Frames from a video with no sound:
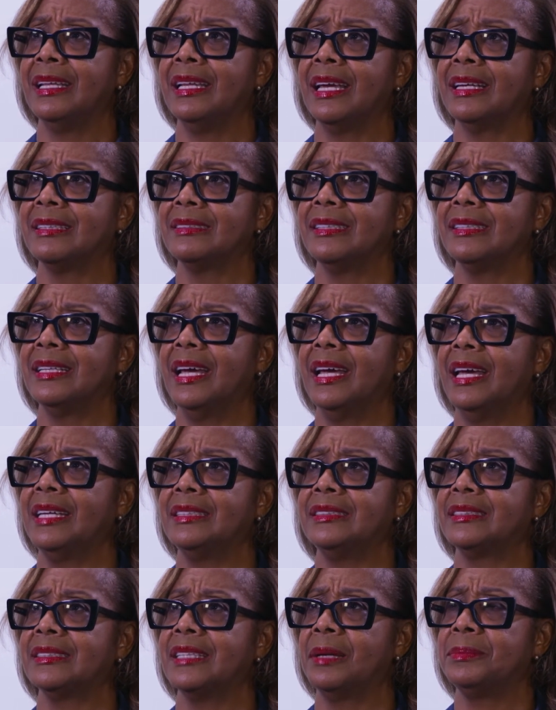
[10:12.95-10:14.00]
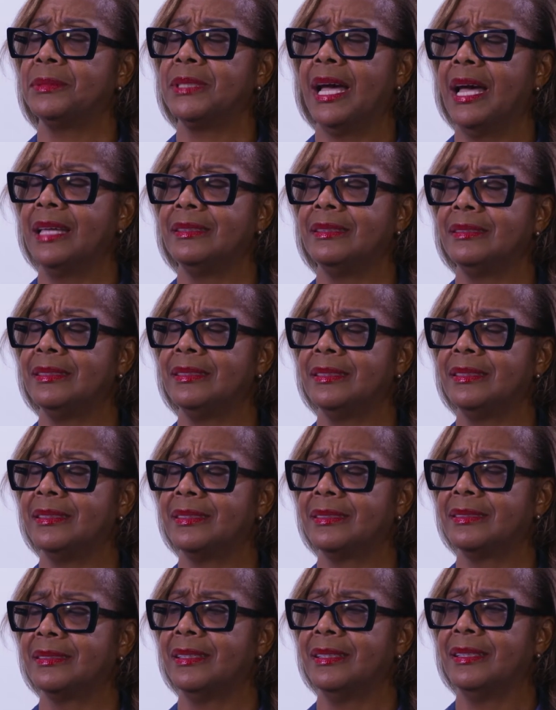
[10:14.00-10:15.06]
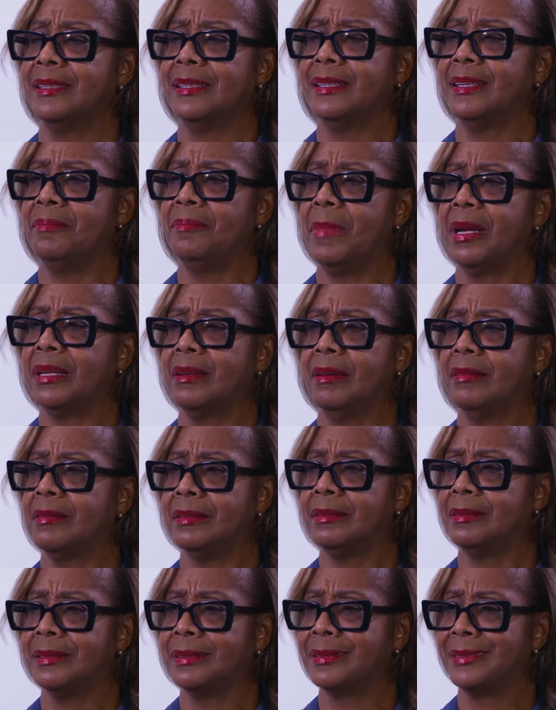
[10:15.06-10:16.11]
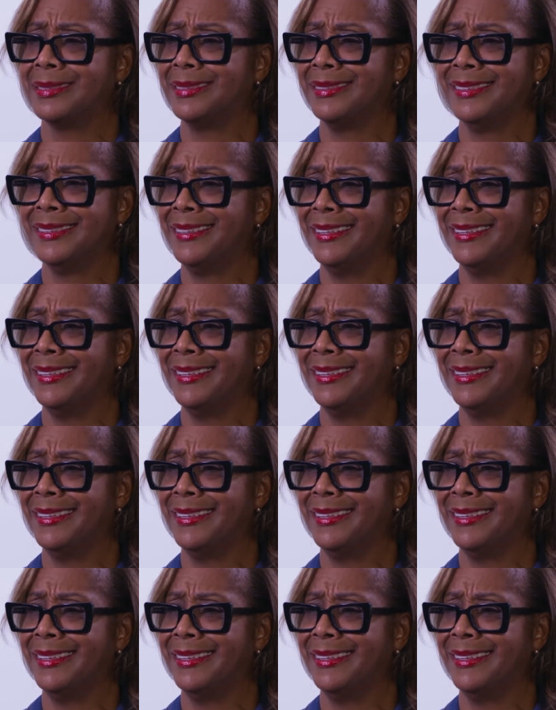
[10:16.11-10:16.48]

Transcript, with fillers: like I said, I hadn't stopped tithing since McDonald's,